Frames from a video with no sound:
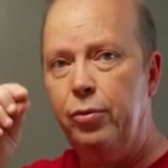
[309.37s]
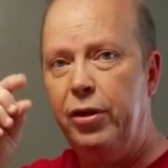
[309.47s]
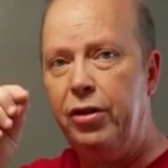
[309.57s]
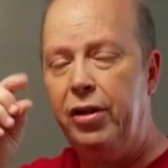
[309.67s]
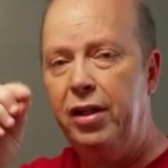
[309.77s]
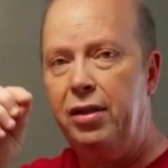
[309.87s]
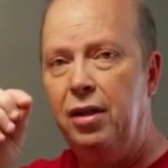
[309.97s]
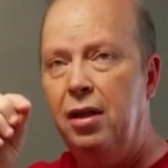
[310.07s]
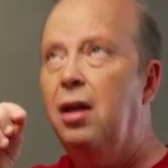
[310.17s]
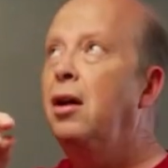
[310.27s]
underneath.
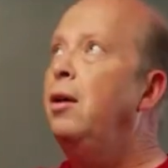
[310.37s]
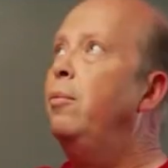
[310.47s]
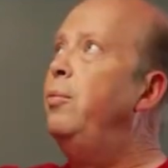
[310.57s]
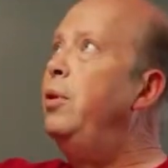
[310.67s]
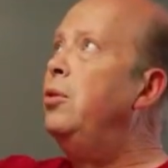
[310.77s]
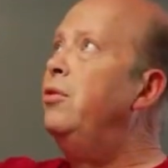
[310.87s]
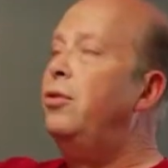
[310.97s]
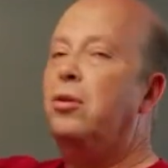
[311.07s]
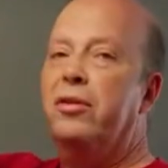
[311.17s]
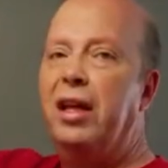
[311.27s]

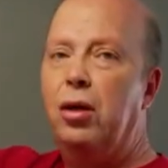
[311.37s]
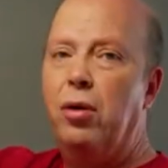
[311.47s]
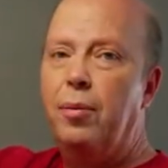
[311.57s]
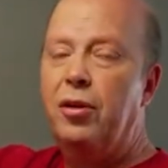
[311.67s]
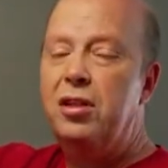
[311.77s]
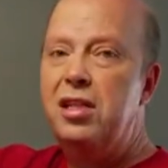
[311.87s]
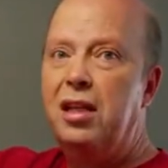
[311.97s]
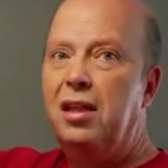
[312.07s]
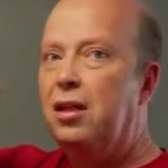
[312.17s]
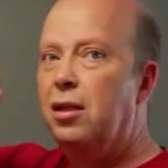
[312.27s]
Beautiful. They go up on the
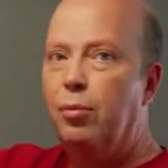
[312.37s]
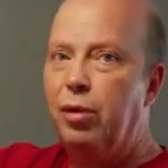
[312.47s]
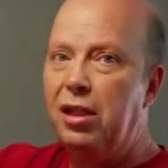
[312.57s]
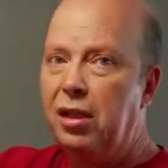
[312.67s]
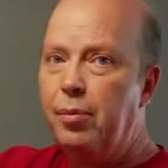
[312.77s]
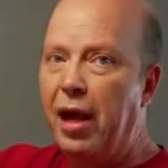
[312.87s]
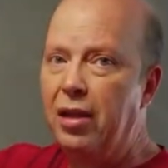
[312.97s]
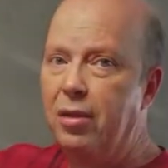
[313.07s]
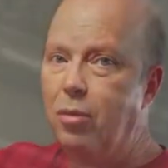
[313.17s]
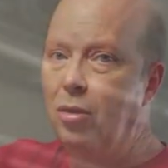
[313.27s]
ceiling, completely
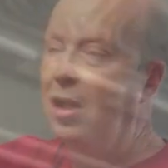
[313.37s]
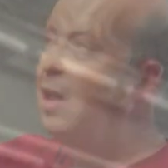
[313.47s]
paintable,